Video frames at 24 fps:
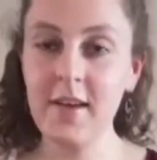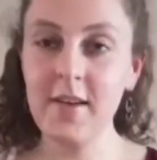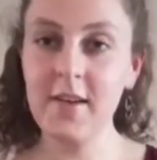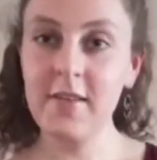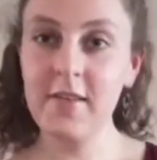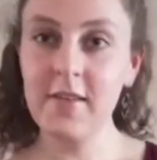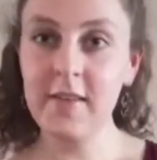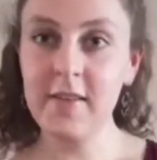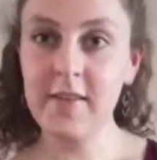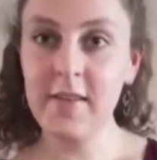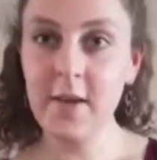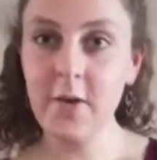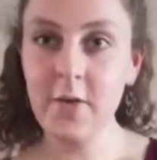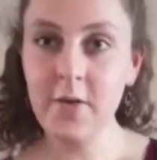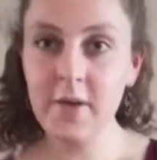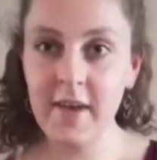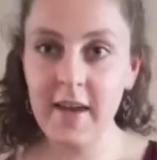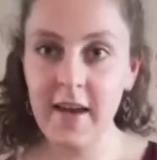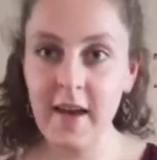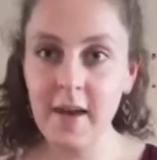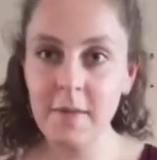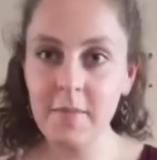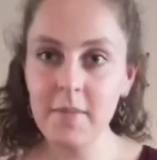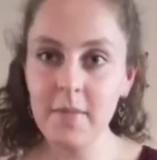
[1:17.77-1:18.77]
to say your
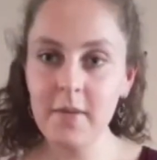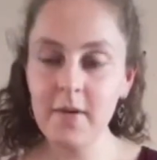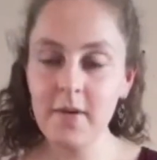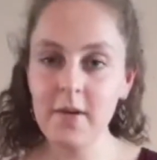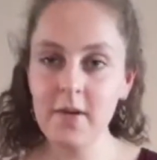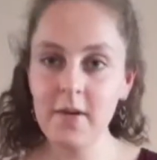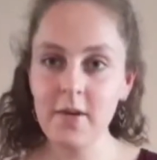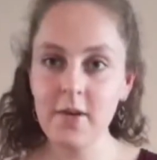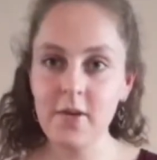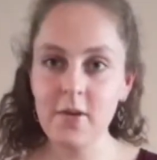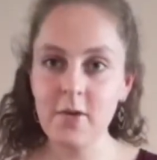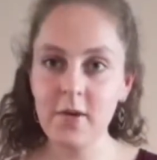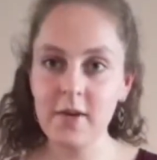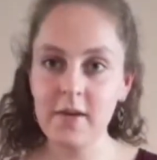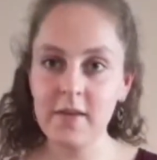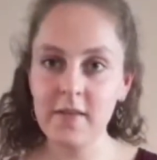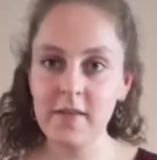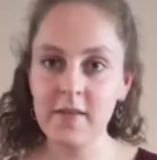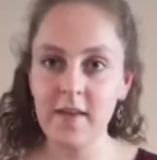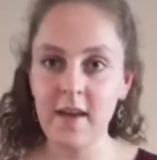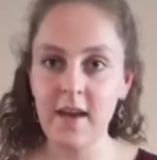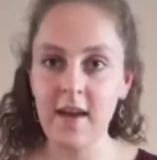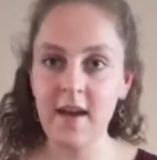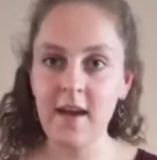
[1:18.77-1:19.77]
name, you can
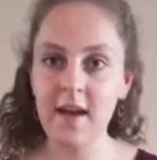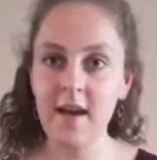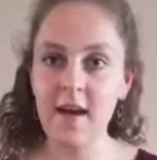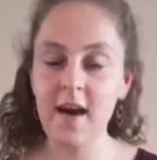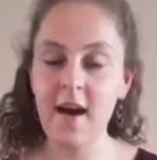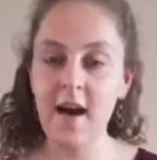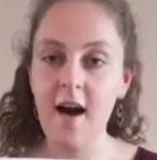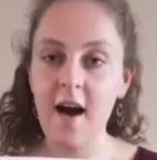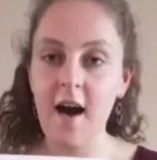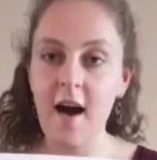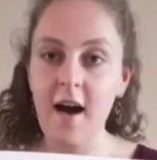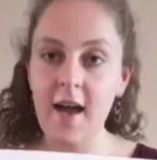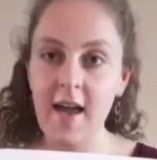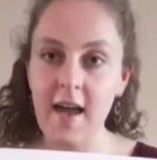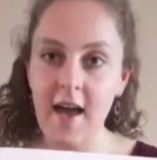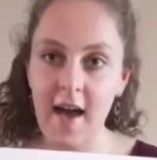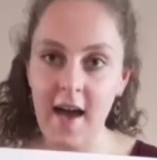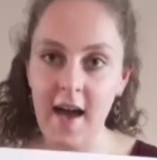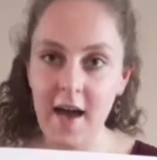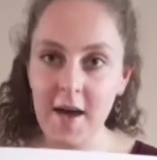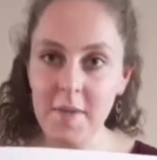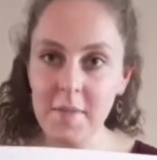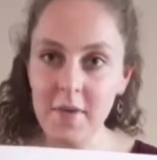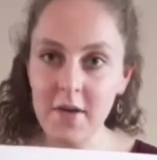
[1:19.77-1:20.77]
say I
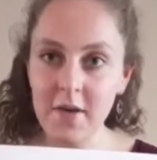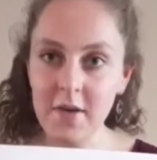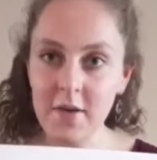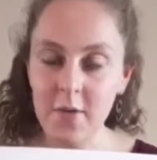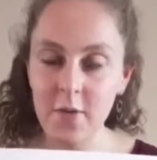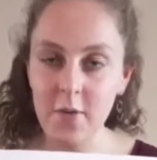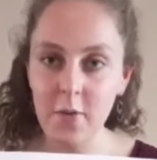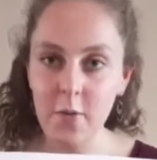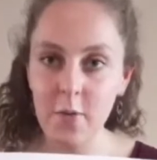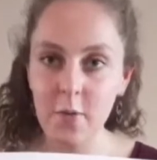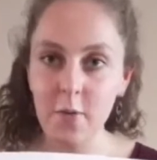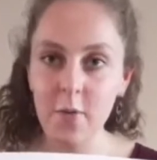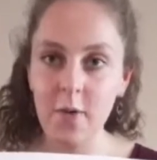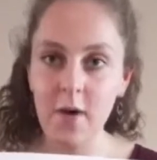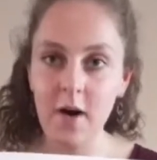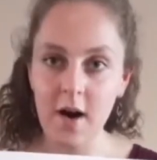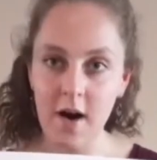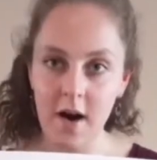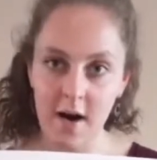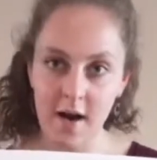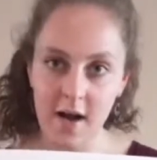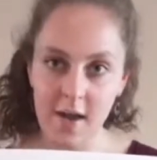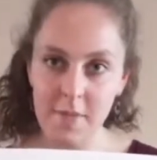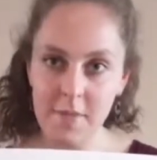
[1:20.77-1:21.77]
am or
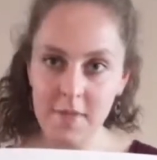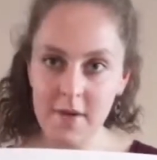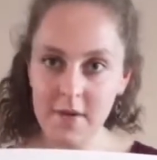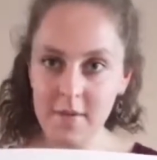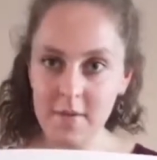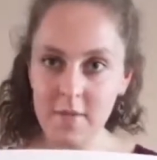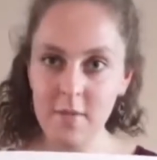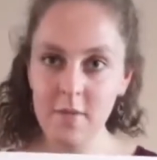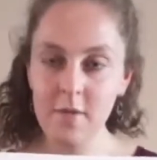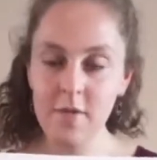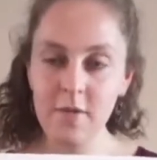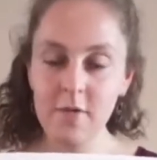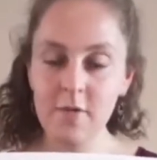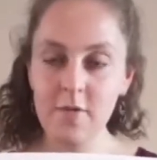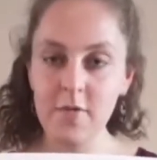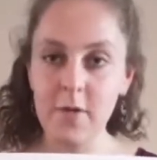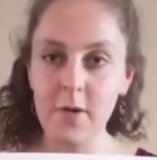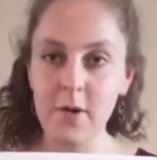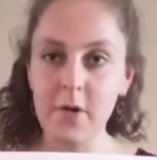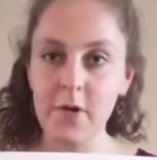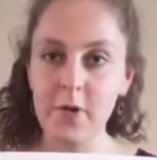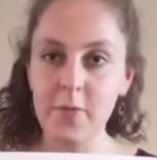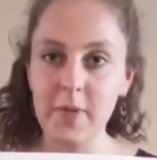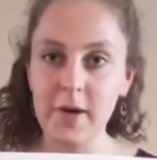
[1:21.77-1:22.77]
I'm,
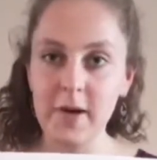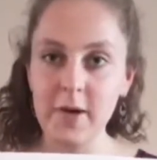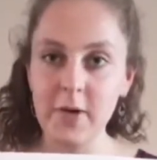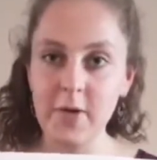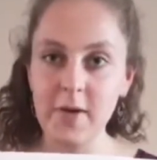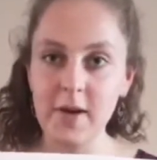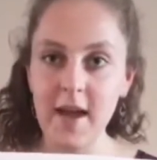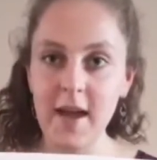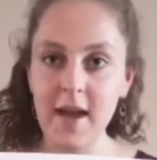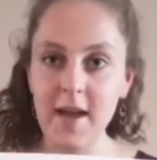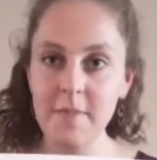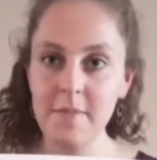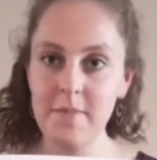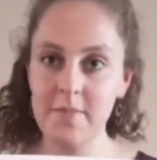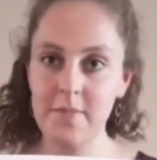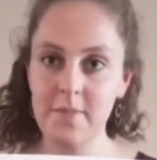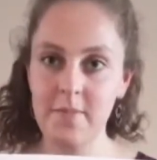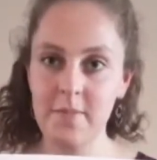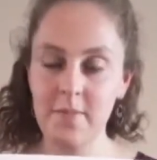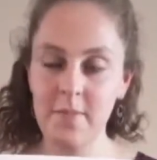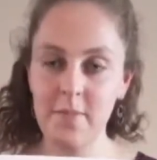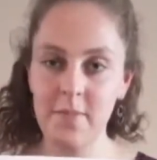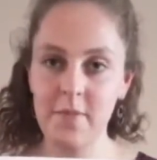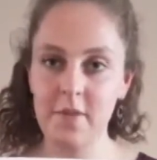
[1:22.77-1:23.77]
followed by your name.
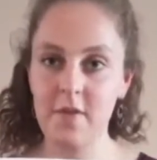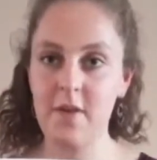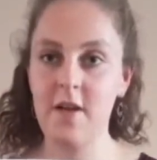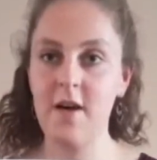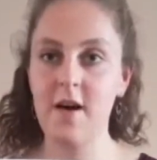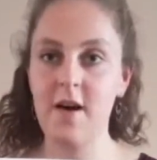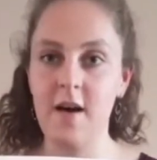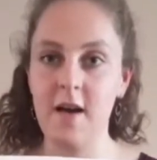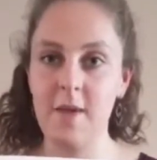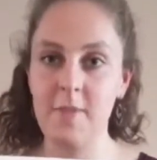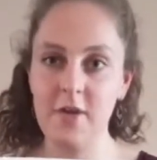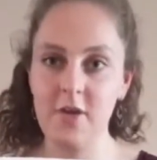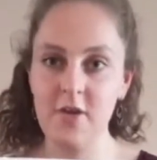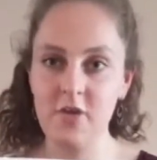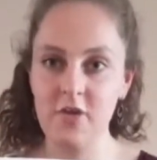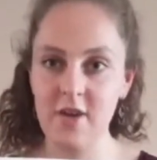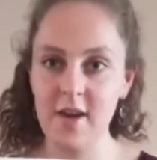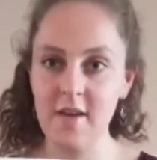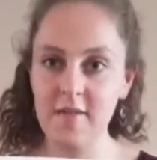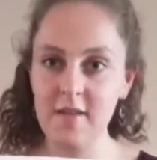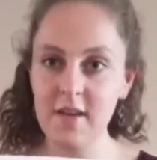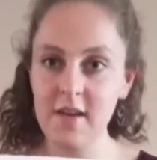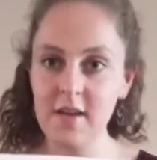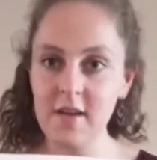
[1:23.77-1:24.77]
So I'm
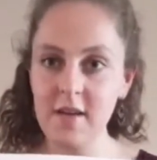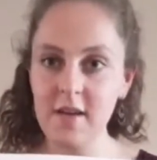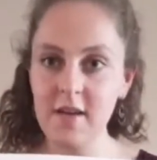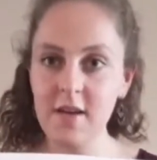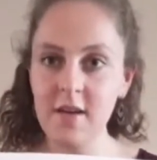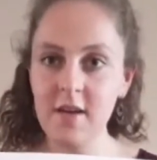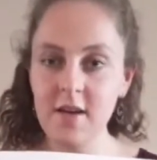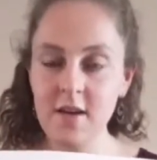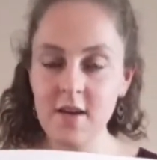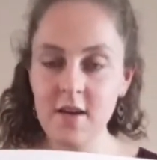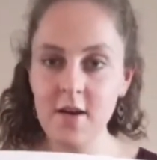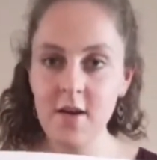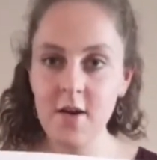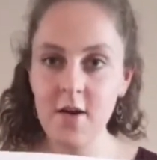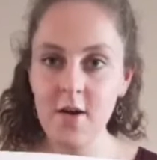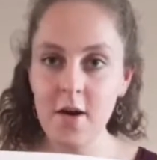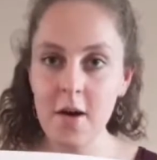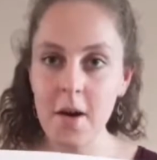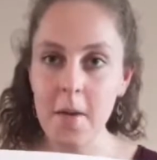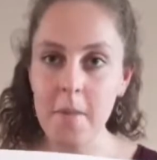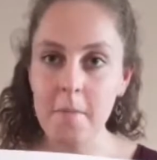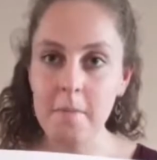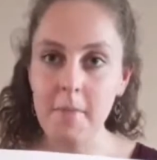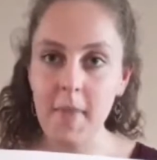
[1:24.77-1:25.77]
Chevy.
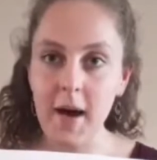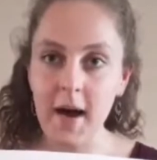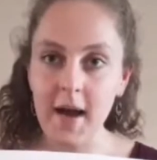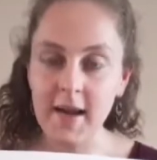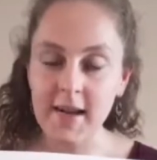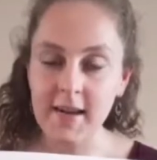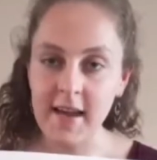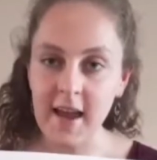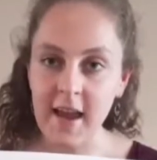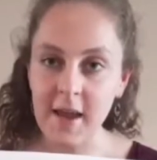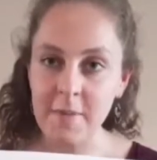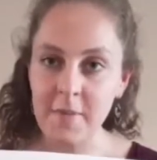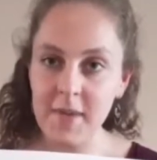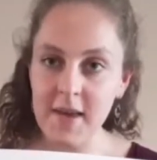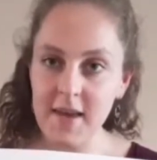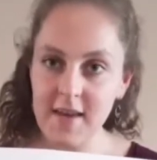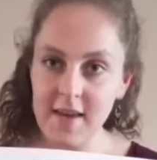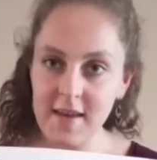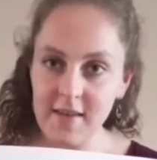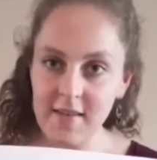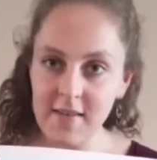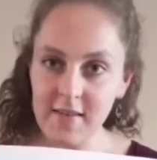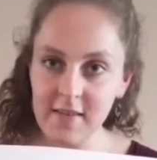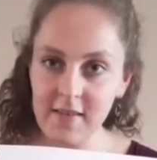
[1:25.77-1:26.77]
My name
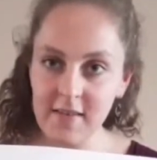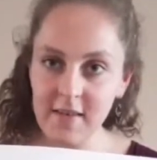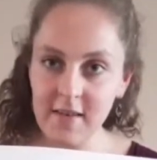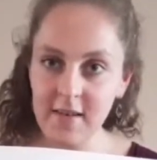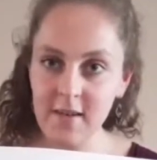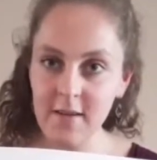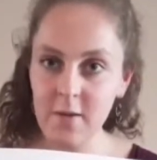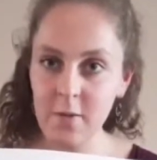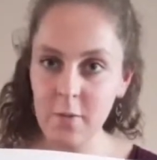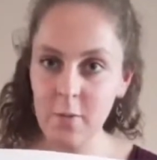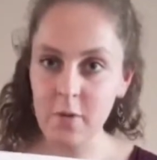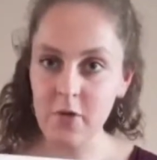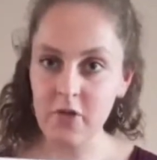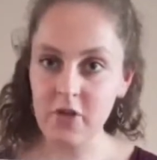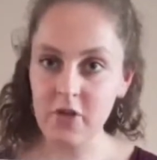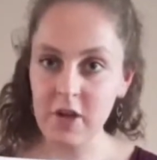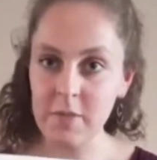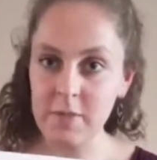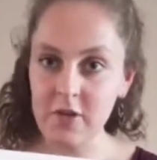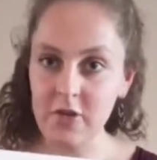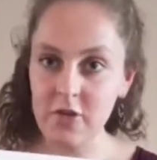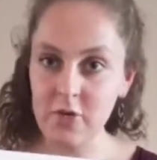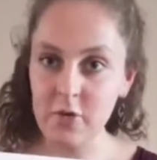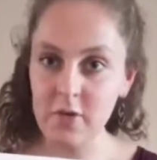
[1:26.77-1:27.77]
is, which can
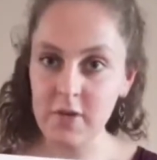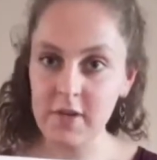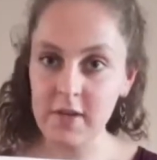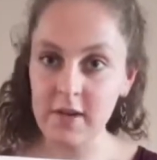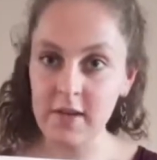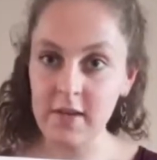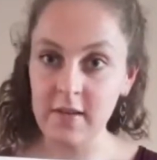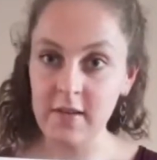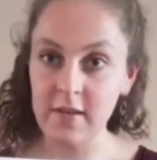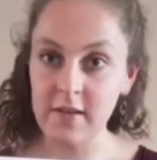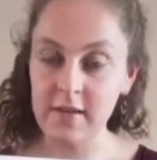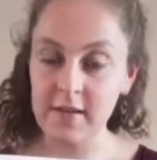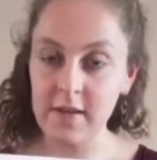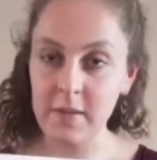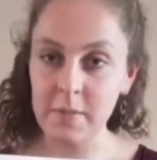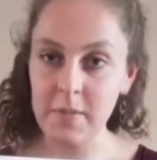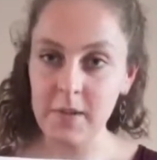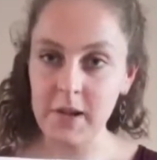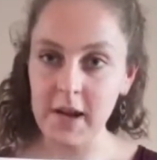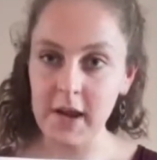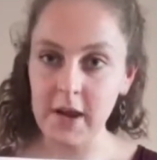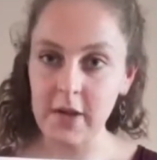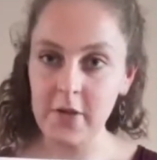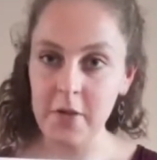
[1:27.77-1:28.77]
be shortened
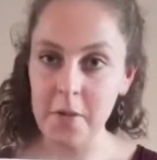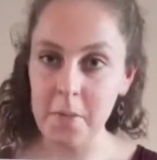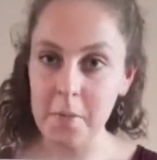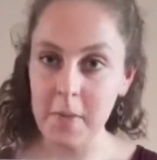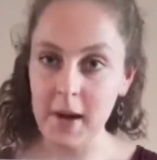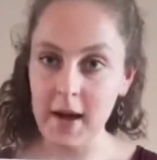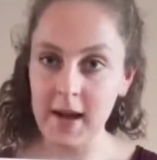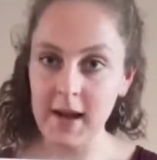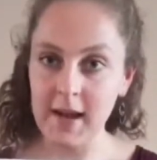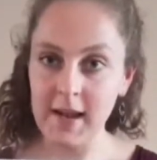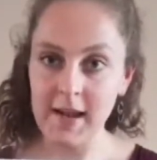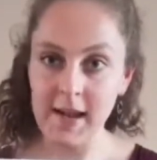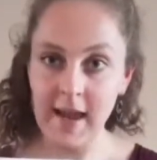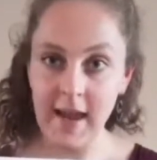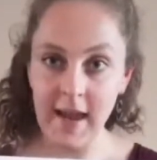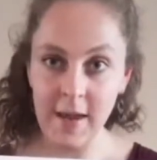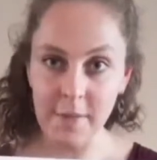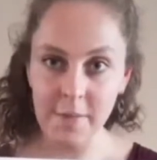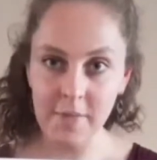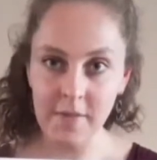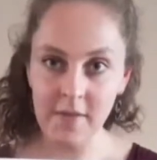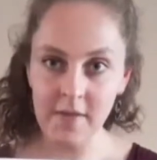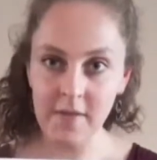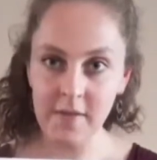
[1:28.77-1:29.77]
simply to my
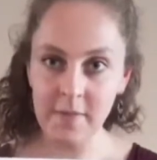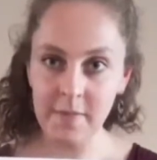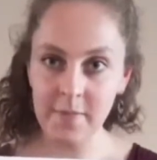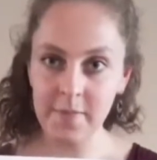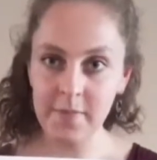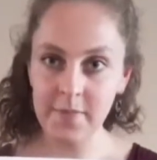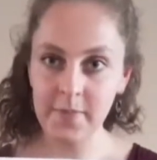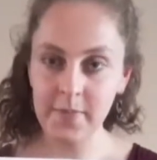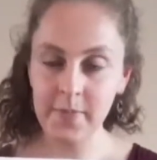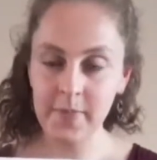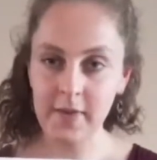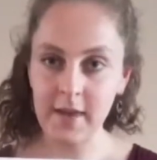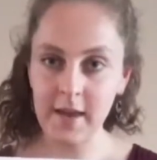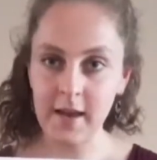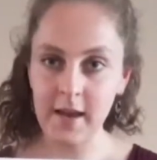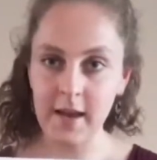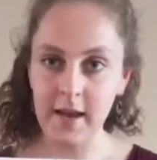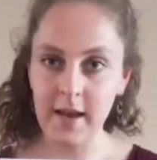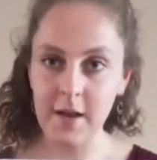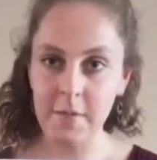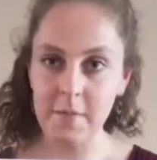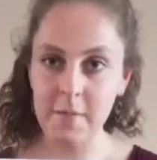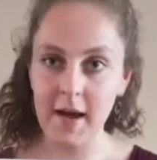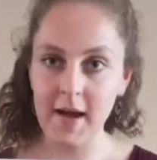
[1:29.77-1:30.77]
names,
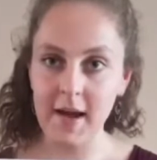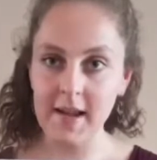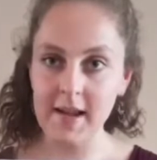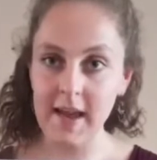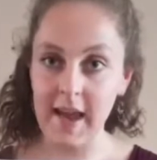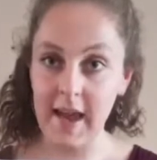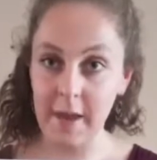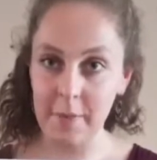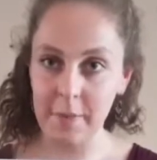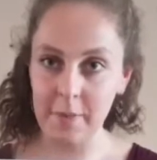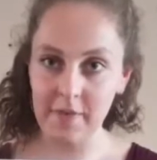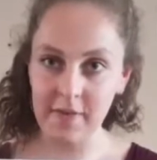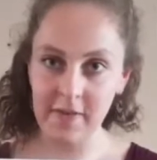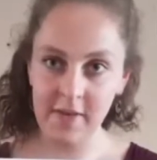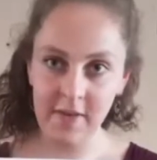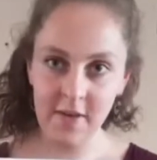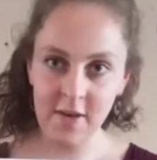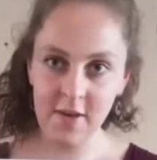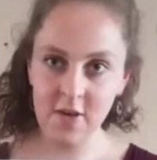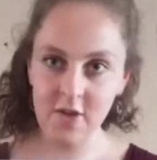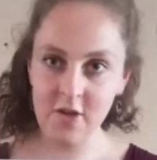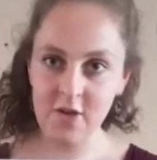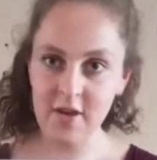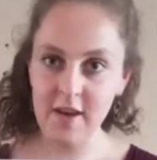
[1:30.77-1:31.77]
like my name's
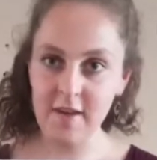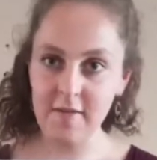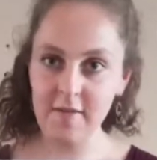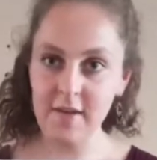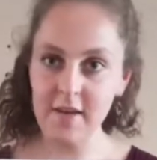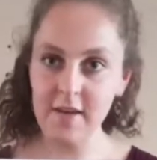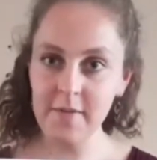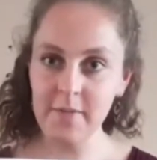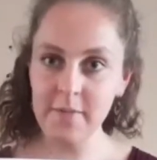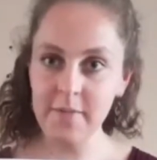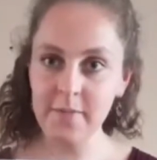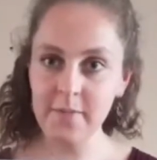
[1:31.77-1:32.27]
Chevy.